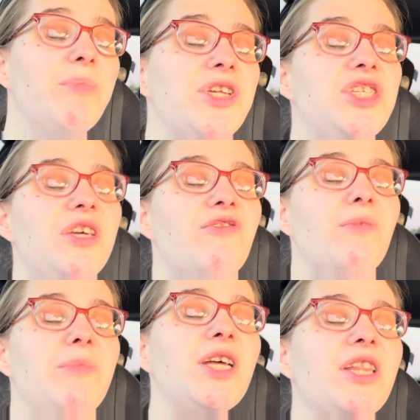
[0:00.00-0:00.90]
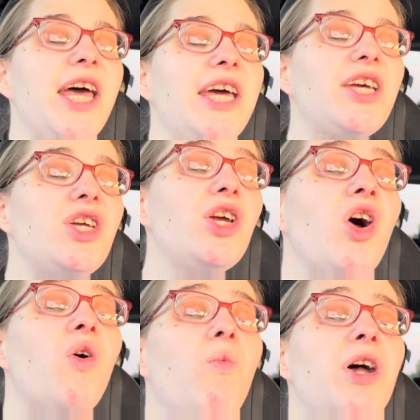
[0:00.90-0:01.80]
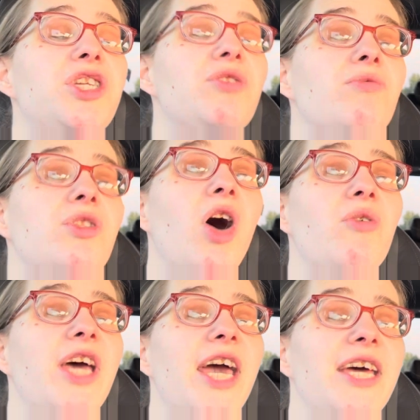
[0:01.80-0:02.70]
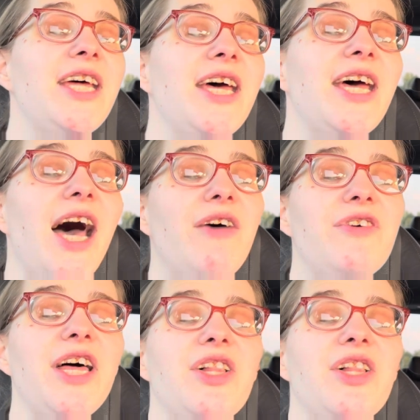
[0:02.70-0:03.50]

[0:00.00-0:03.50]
But see, for me, like, once you locate it, I feel like